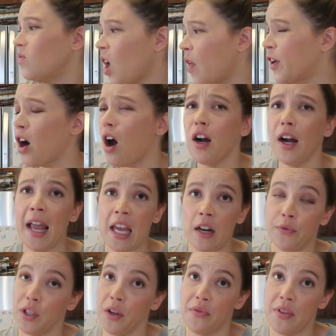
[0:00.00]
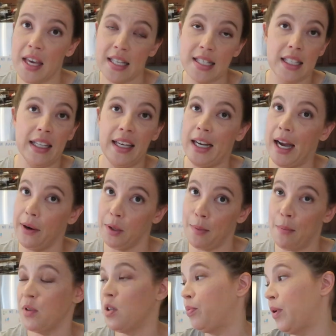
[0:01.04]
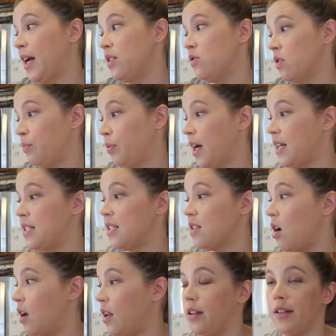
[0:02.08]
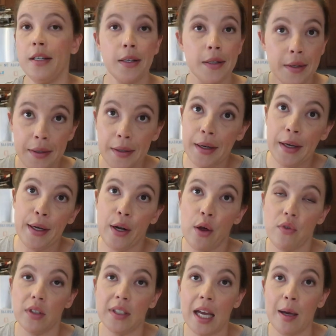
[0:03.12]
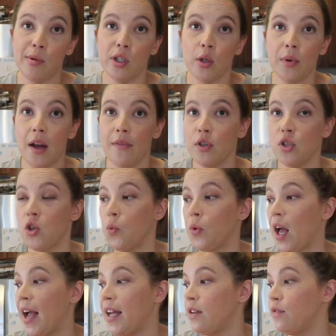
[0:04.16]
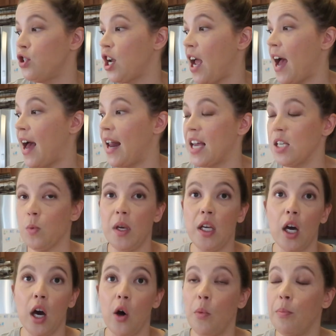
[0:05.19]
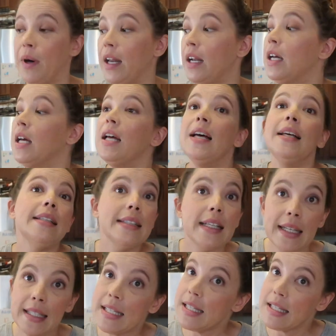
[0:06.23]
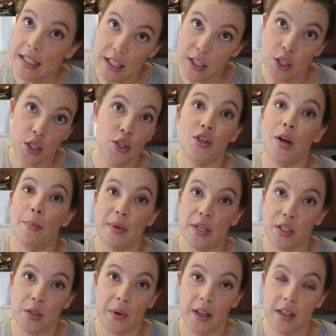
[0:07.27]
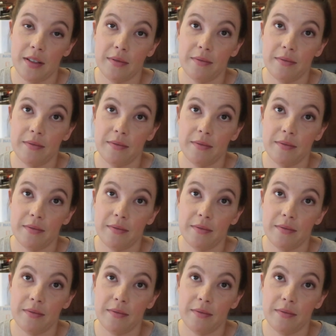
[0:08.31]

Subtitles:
there are a handful of things that like I remember the price or the prices on, you know, the label or whatever, so we'll kind of chat as we go. But let's just jump into it.